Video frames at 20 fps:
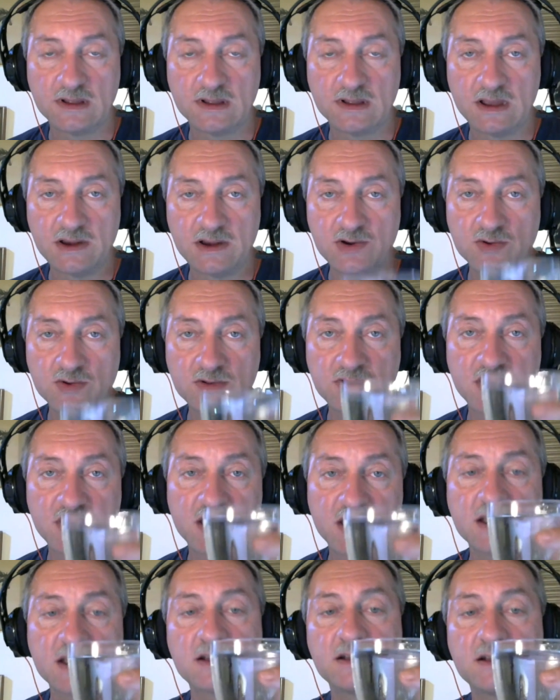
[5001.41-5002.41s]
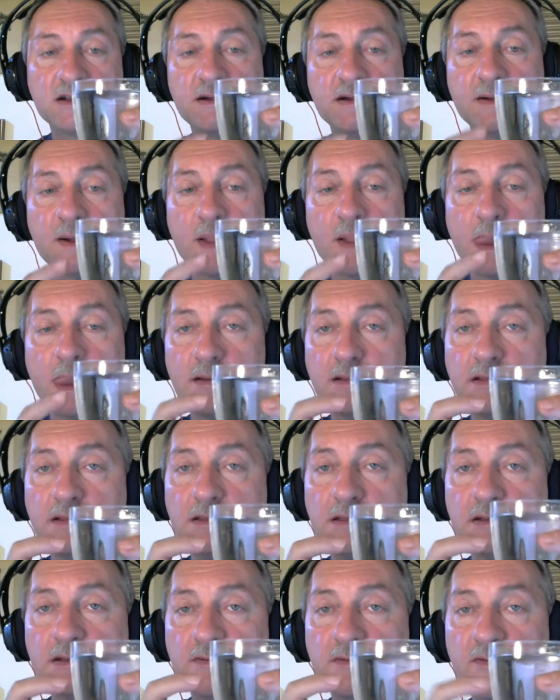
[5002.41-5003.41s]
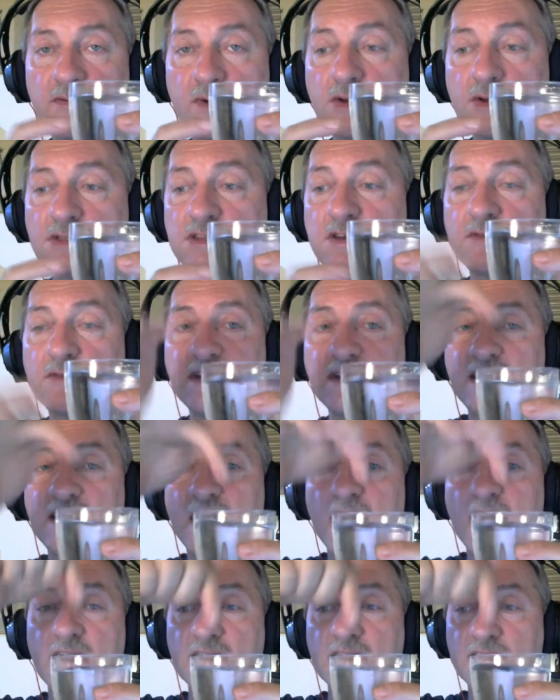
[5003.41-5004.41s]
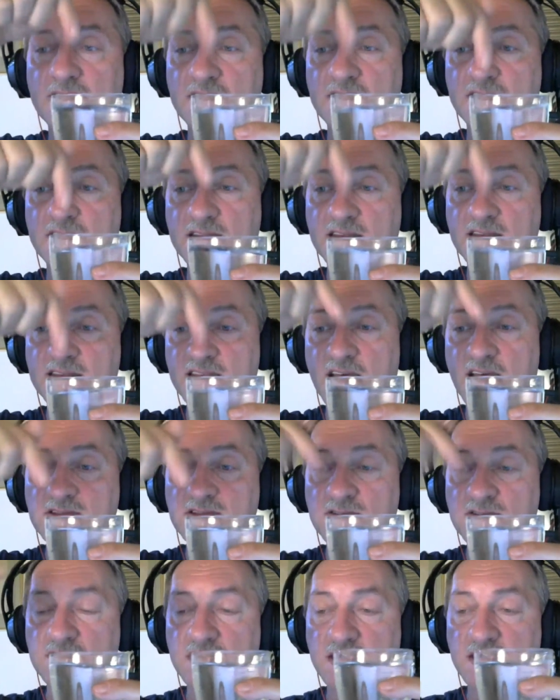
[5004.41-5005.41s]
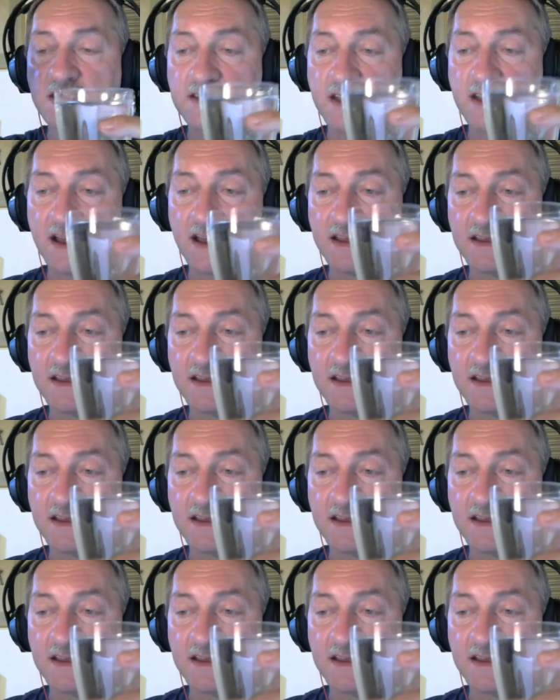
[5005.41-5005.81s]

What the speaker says: They should drink the water with ice. The Saturn is ice.